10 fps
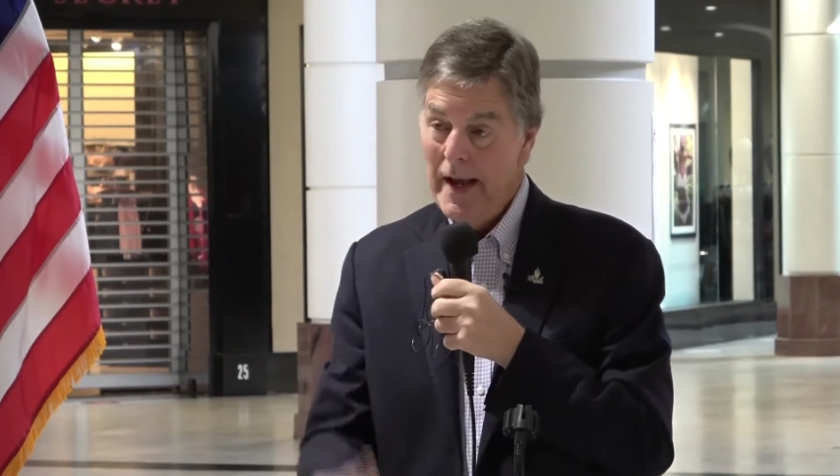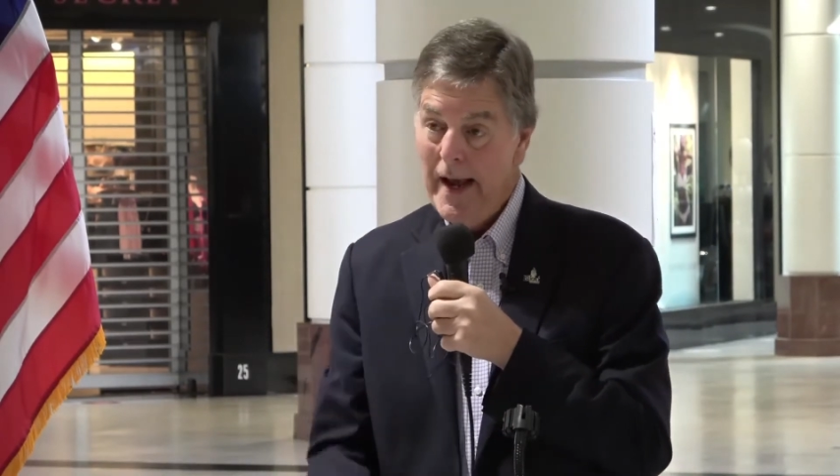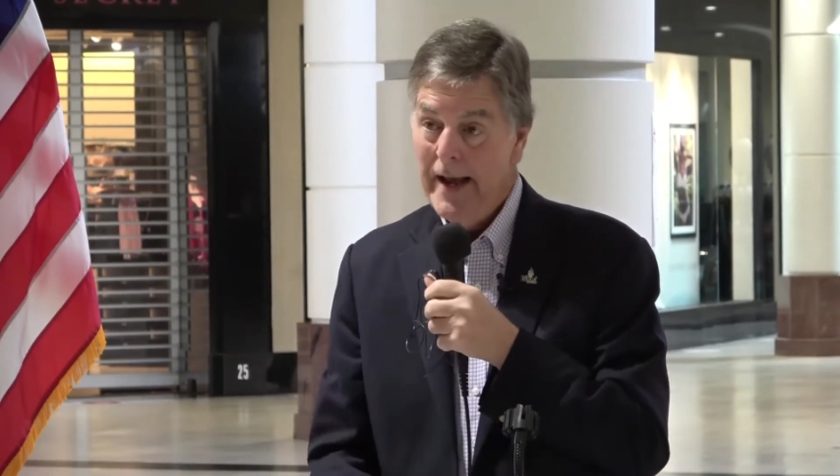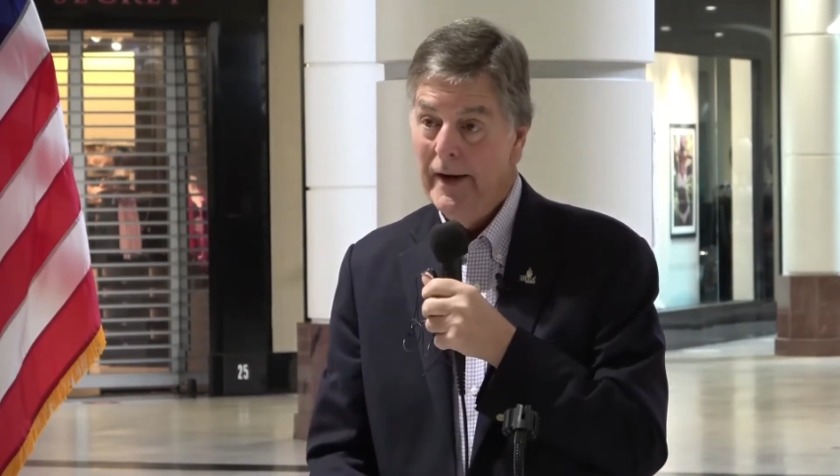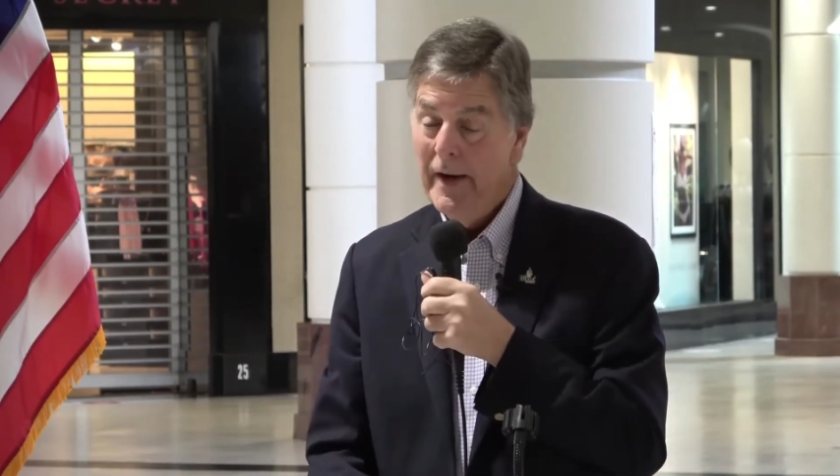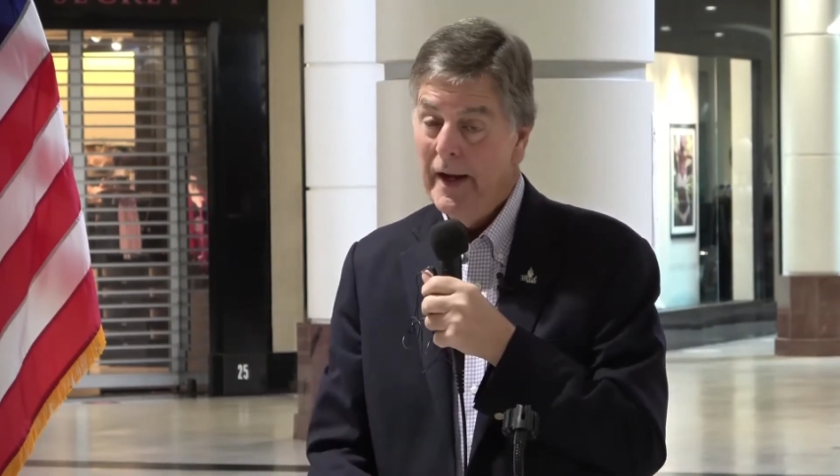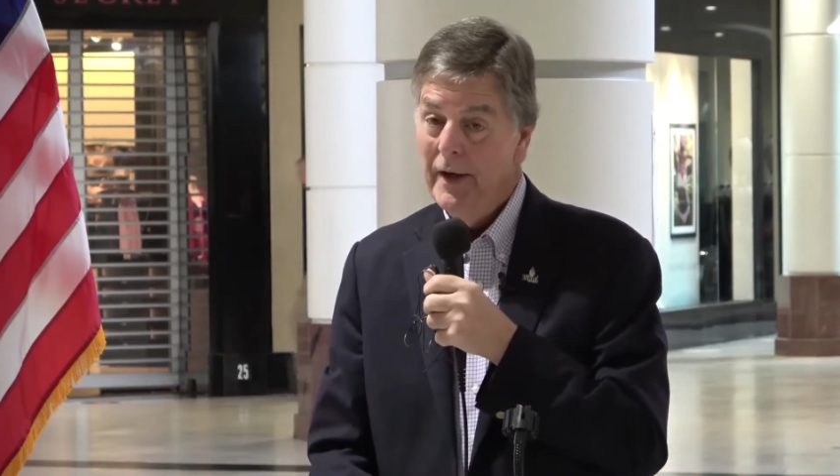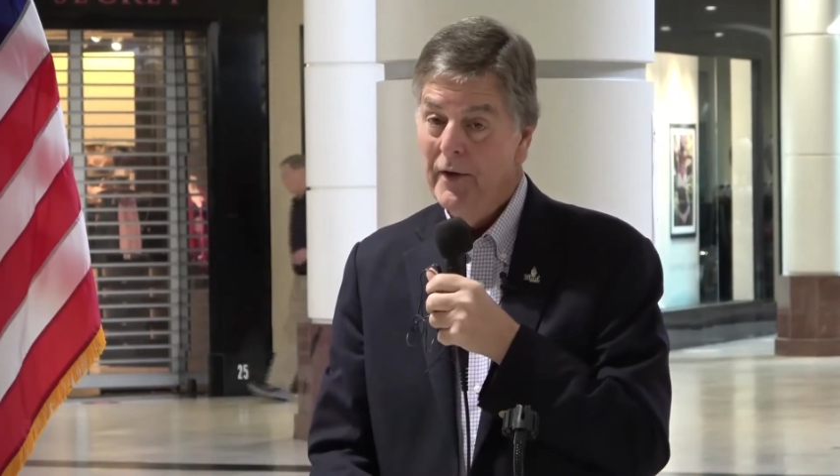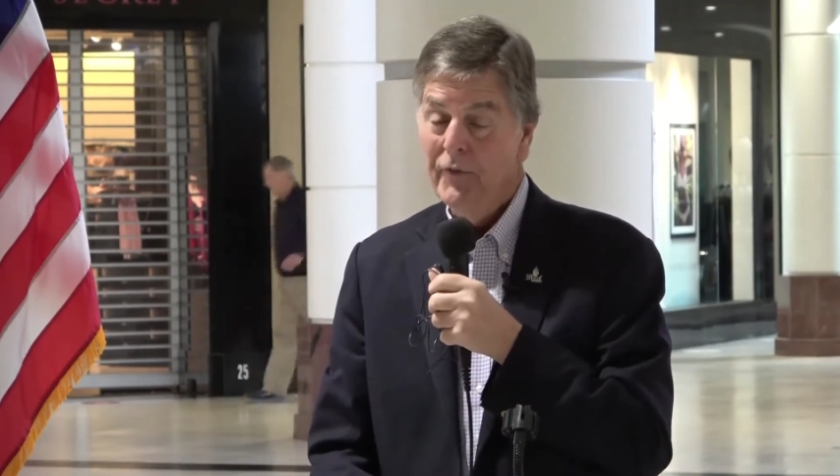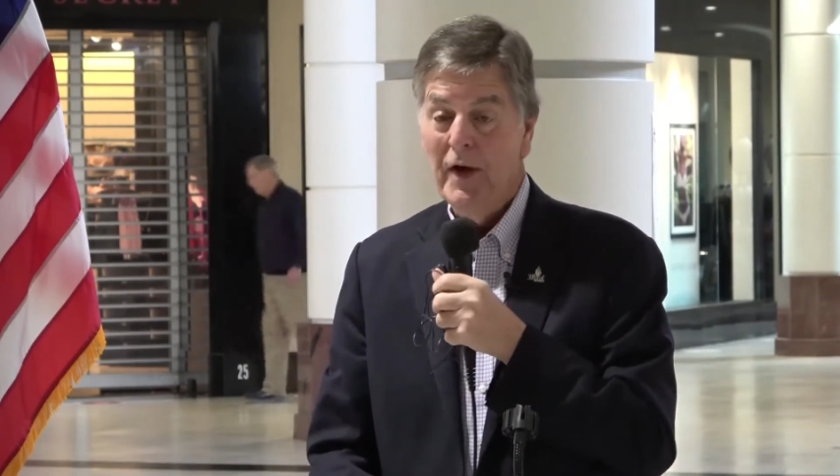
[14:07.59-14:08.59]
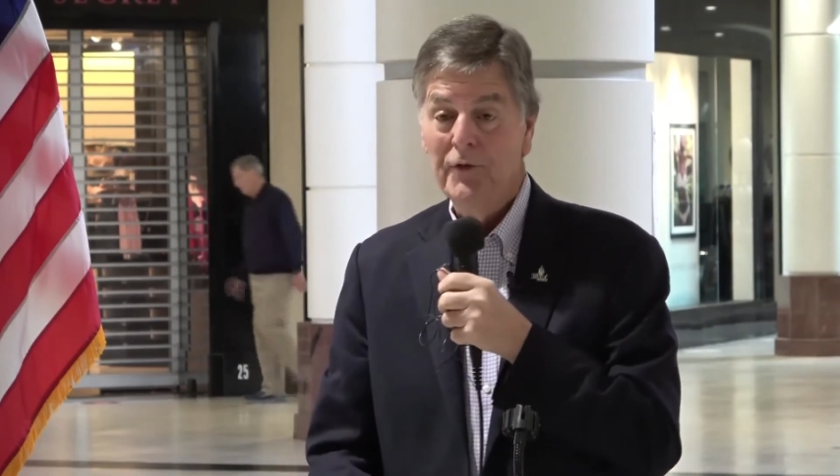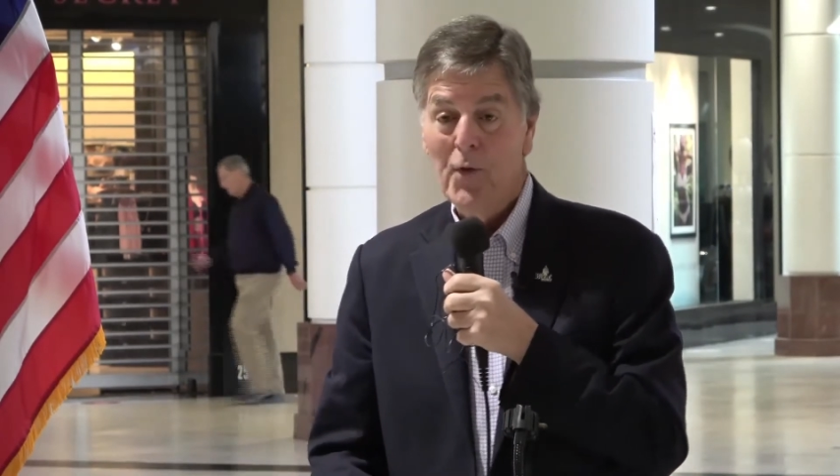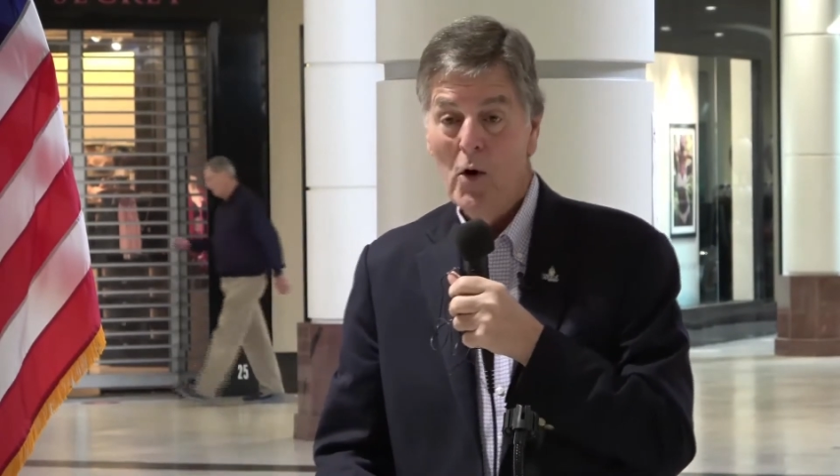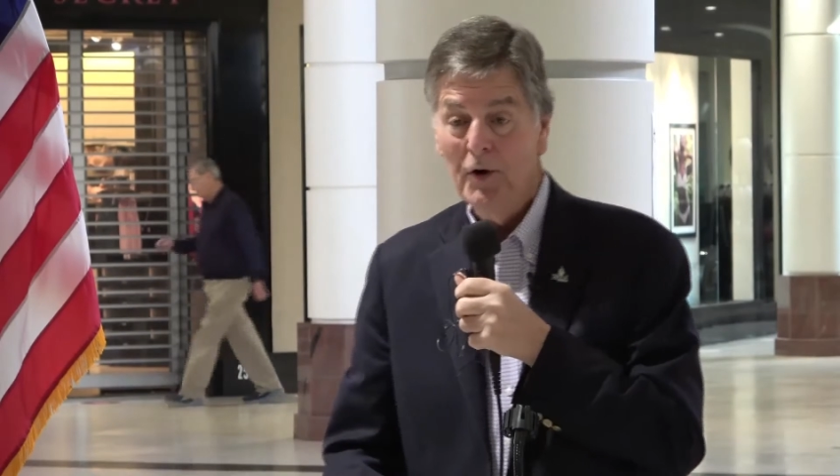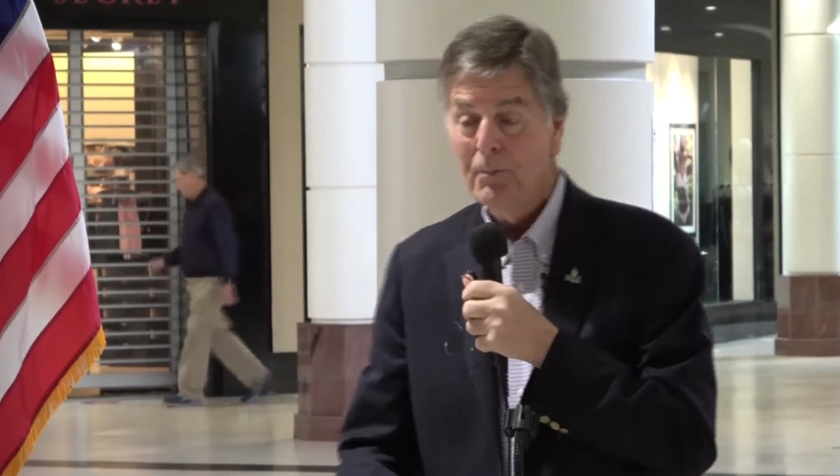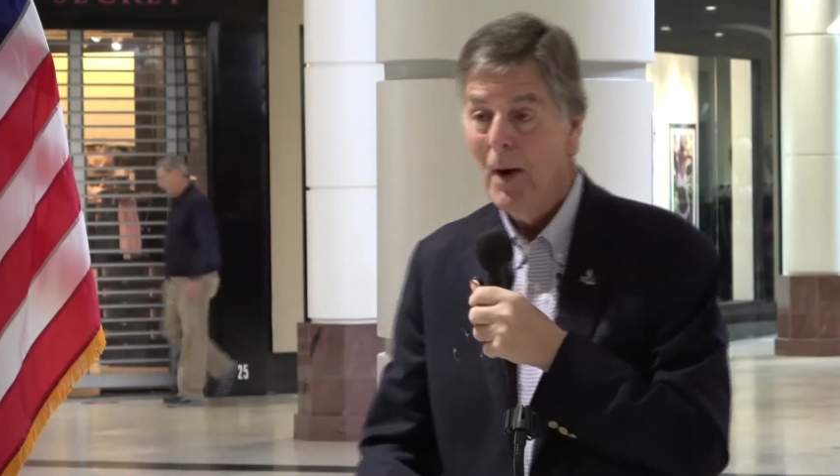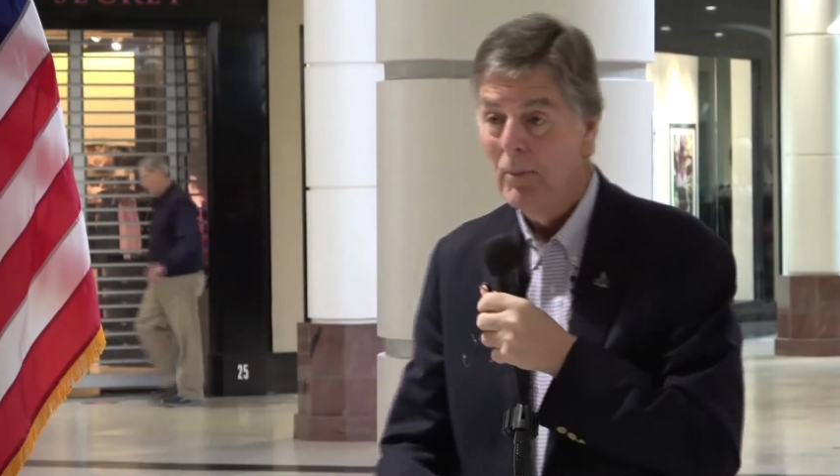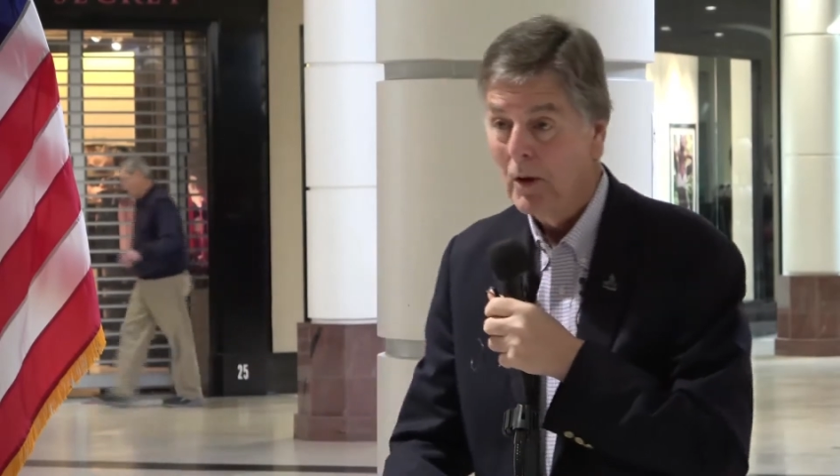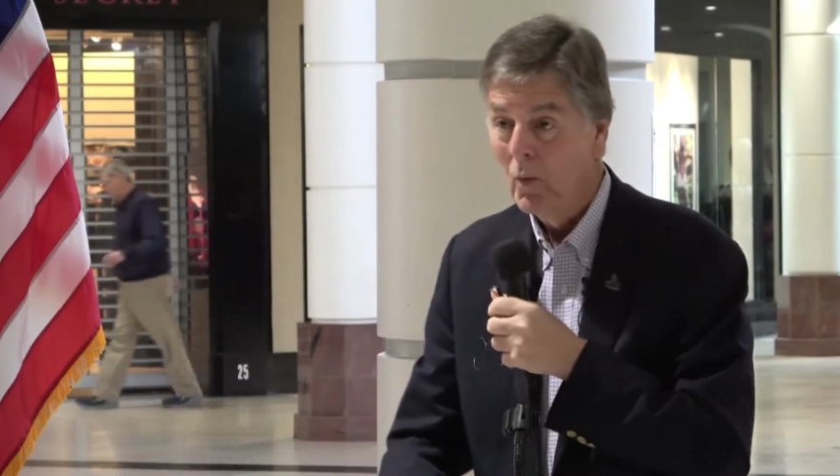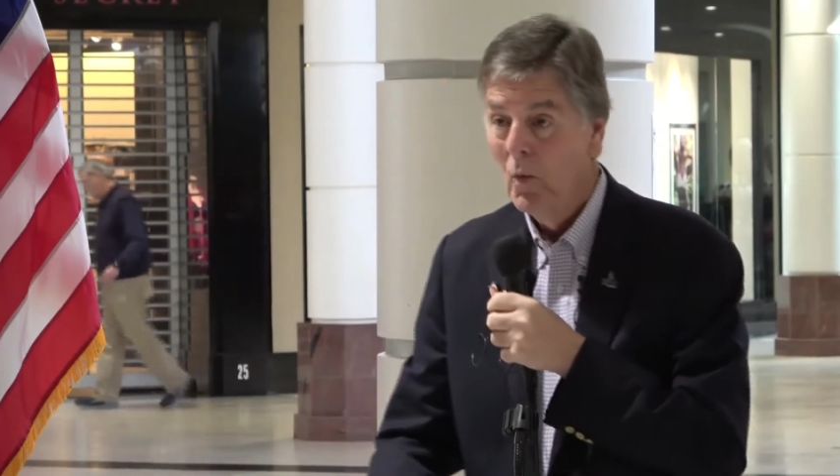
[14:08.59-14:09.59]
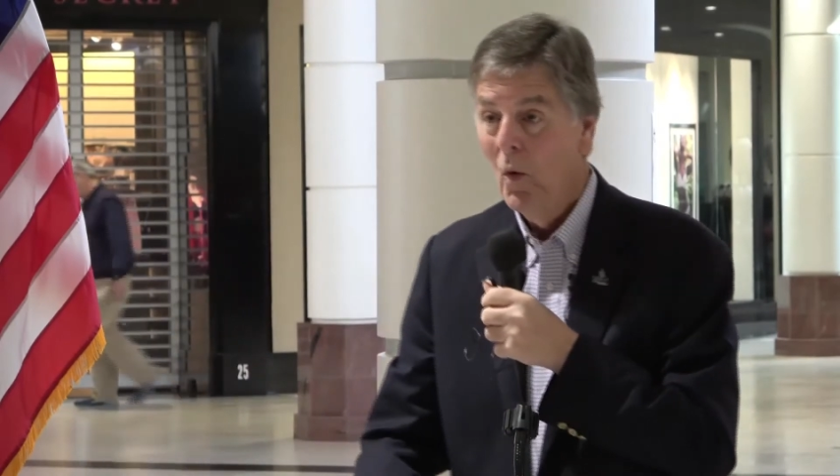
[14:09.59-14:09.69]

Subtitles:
And as far as public